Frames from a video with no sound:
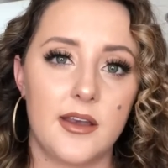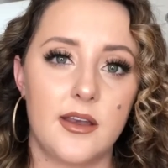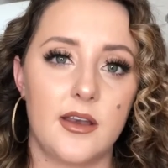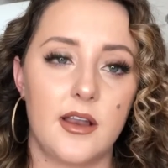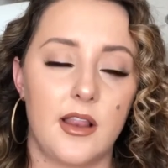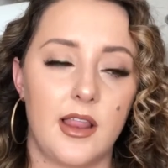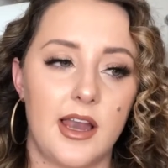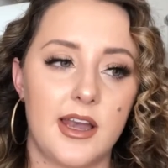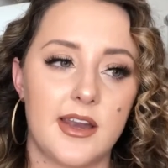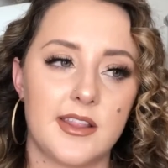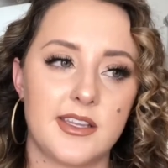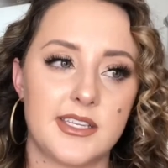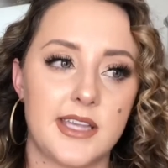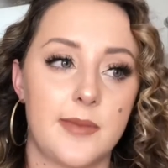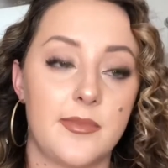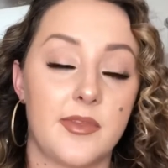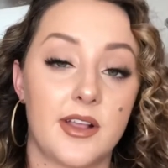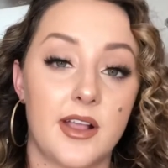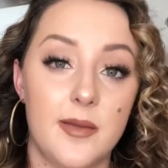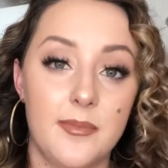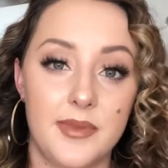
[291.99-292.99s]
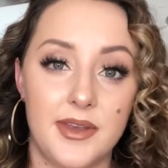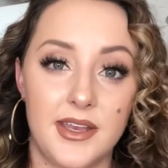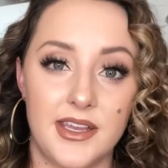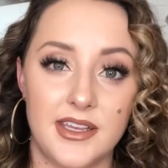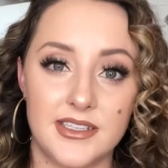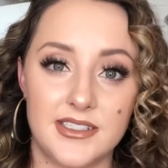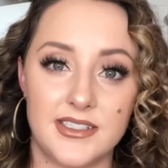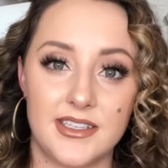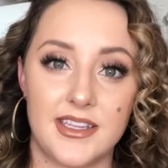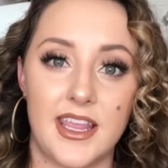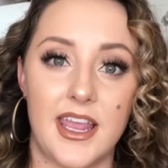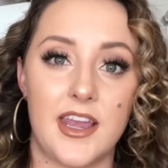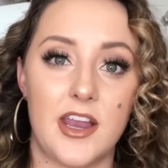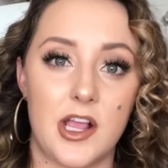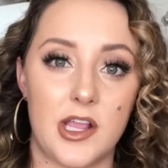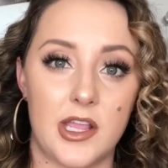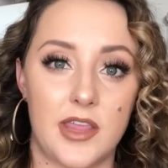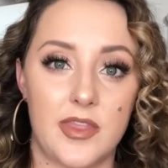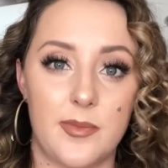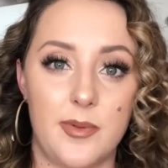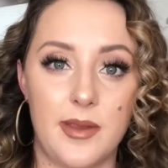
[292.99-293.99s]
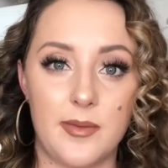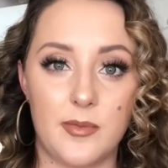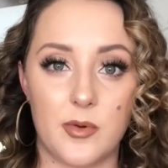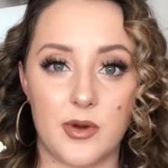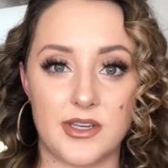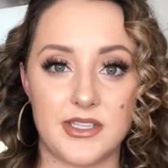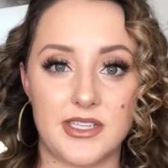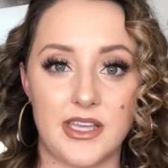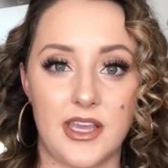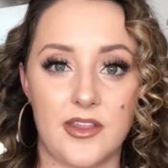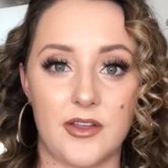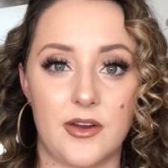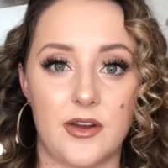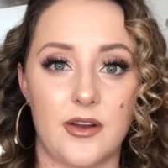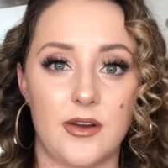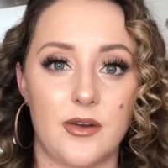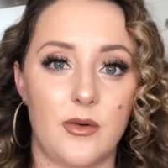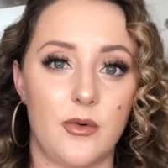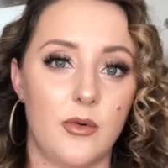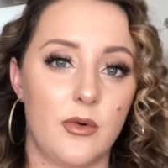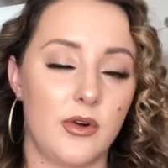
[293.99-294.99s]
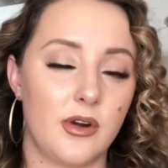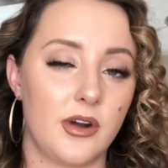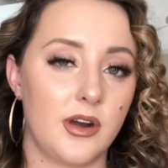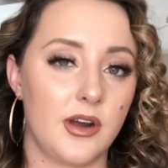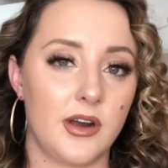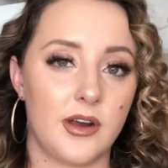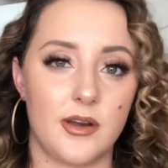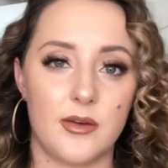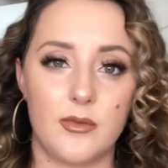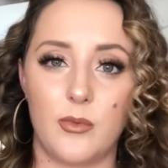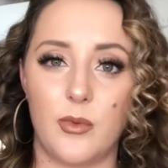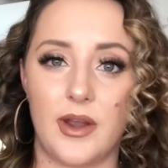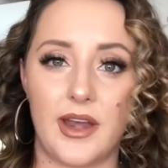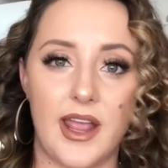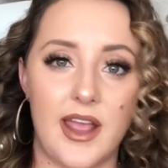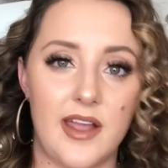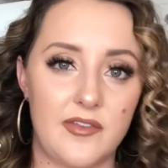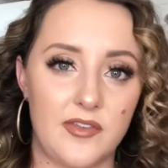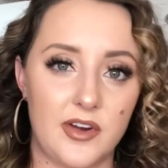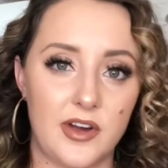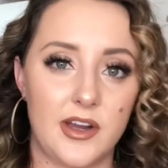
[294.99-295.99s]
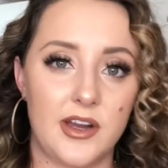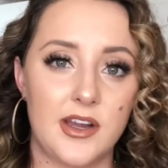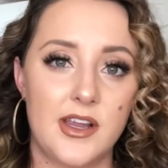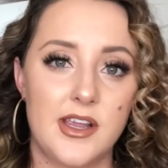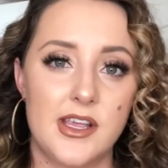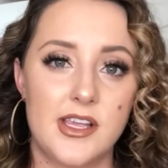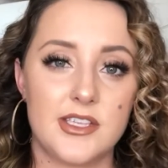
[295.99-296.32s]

a lot of the time the companies cannot get the paperwork together or whatever.